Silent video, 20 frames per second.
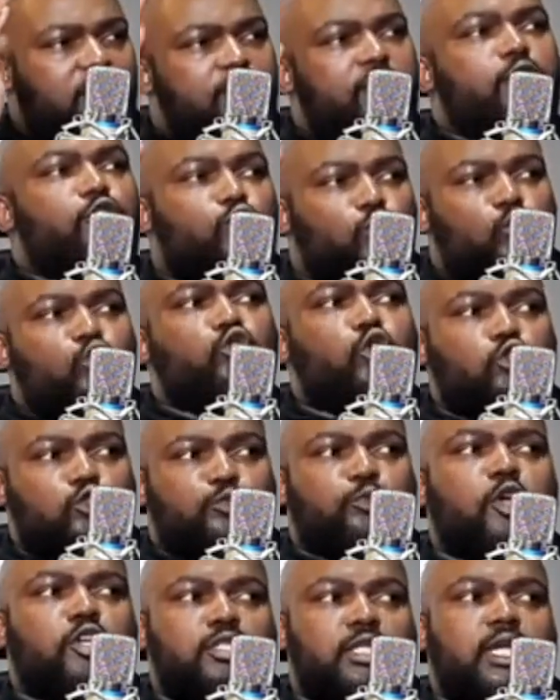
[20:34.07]
through those
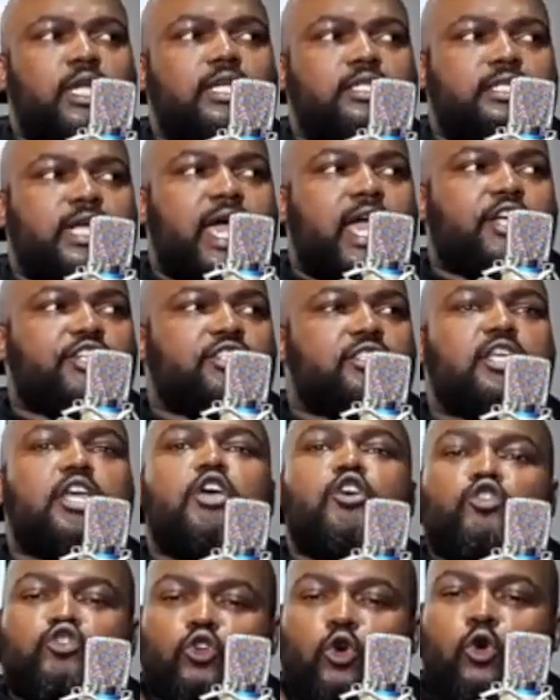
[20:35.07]
personal interactions.
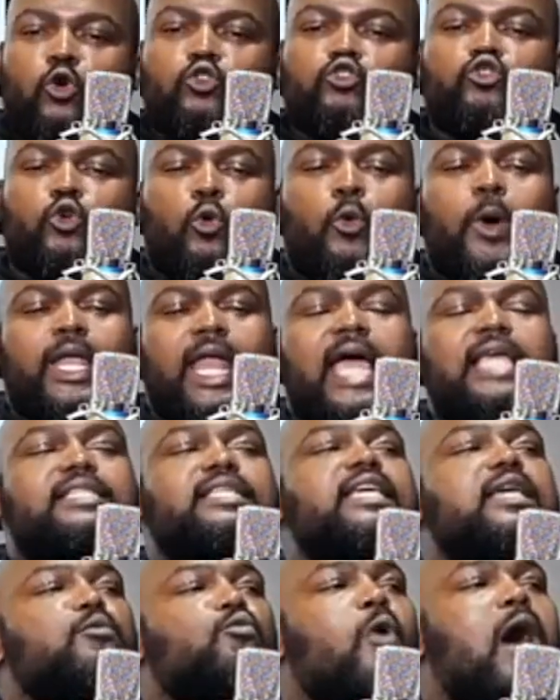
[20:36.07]
So when I see
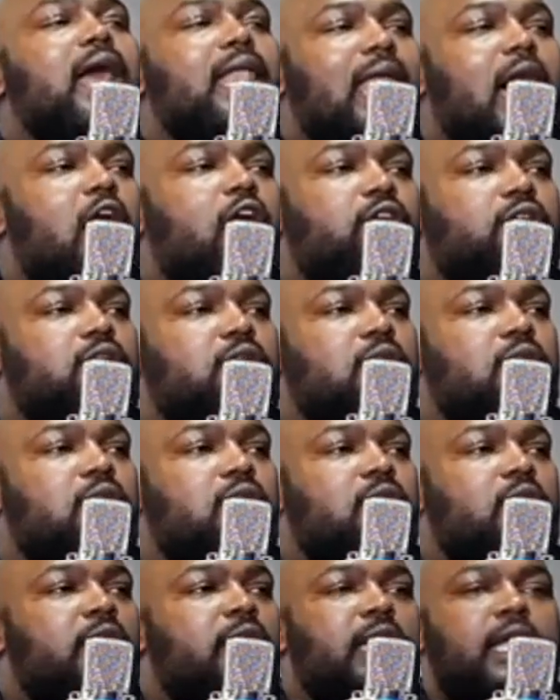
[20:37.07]
him wild out,
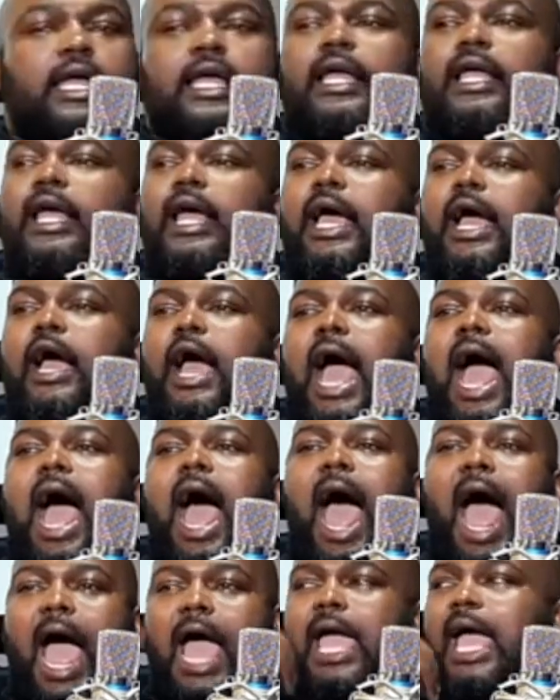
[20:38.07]

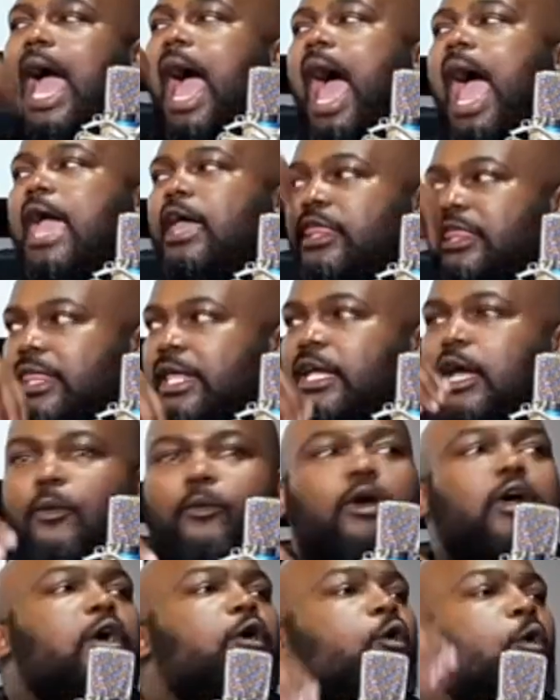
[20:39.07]
I think
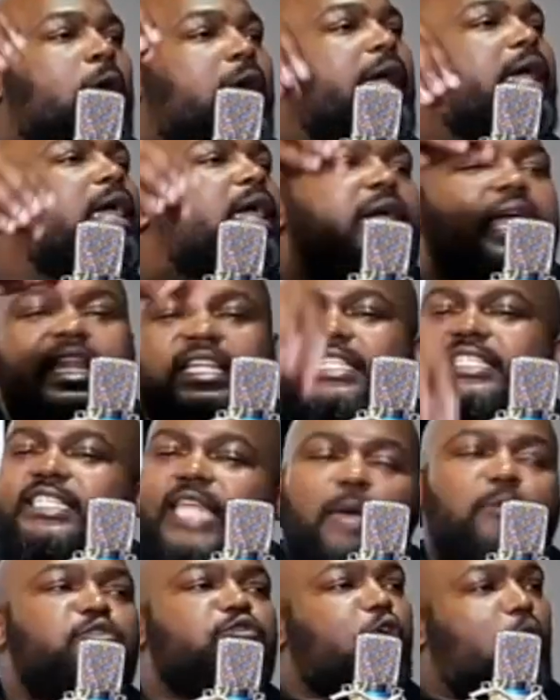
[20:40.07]
it
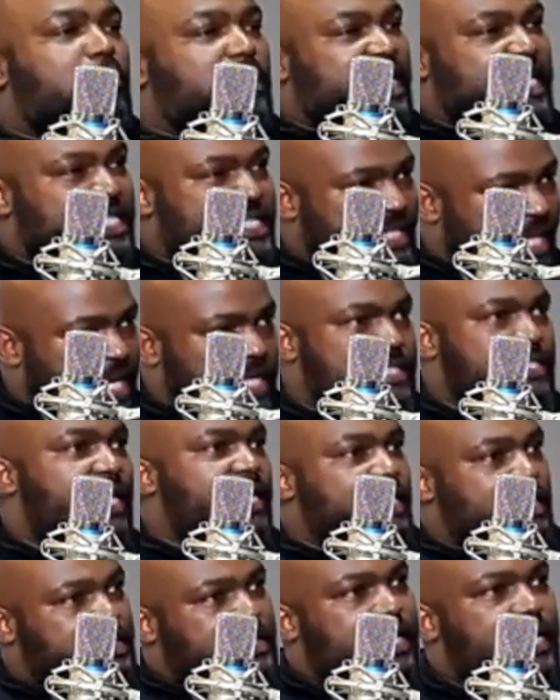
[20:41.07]
stems from these things that
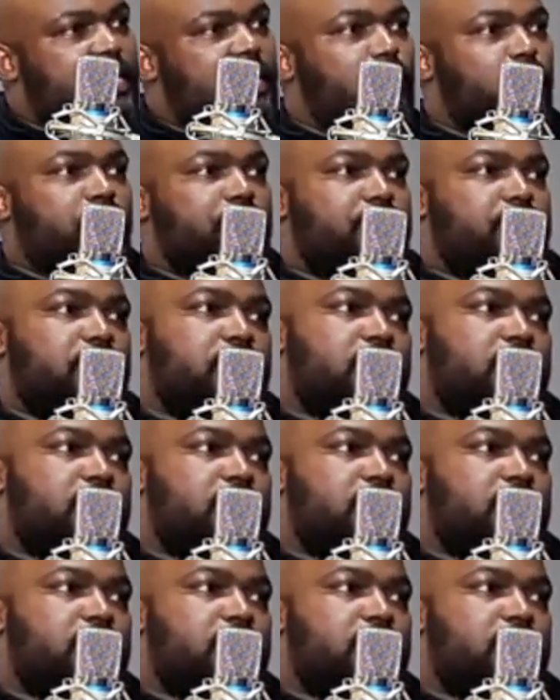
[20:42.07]
he's dealing with.